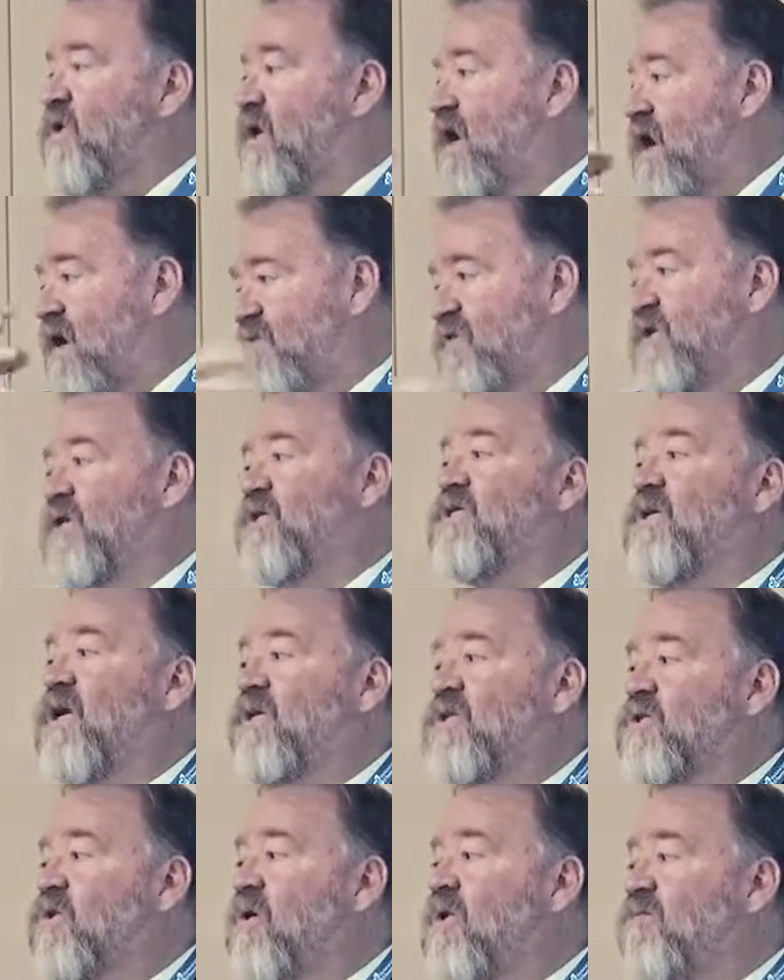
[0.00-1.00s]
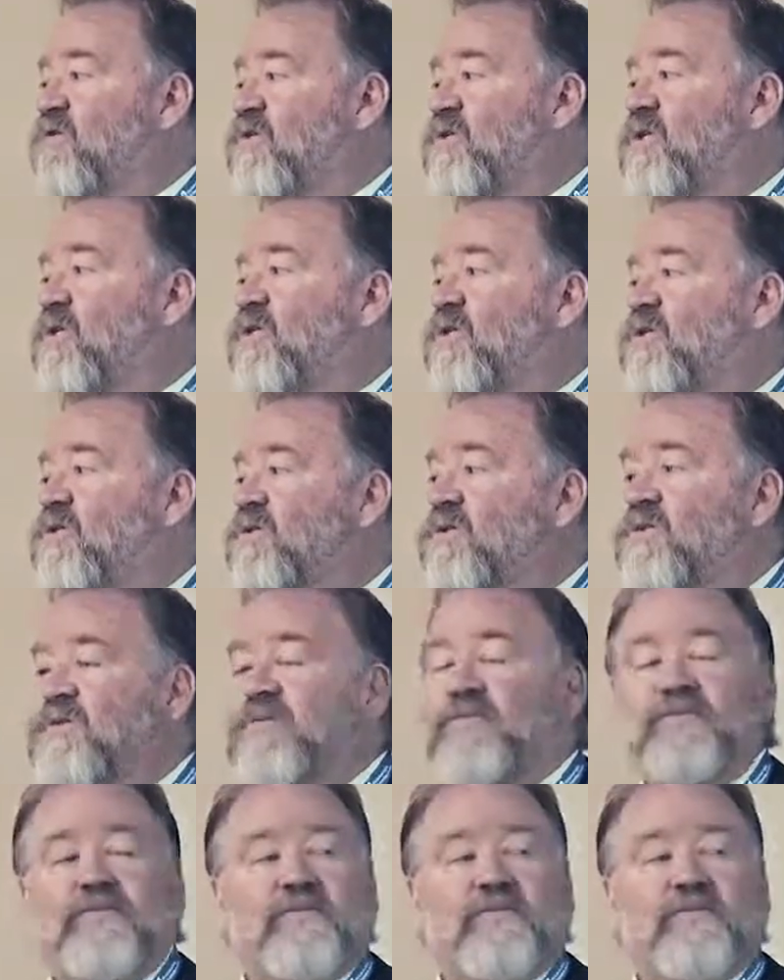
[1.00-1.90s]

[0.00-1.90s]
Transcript: to have these next conversations.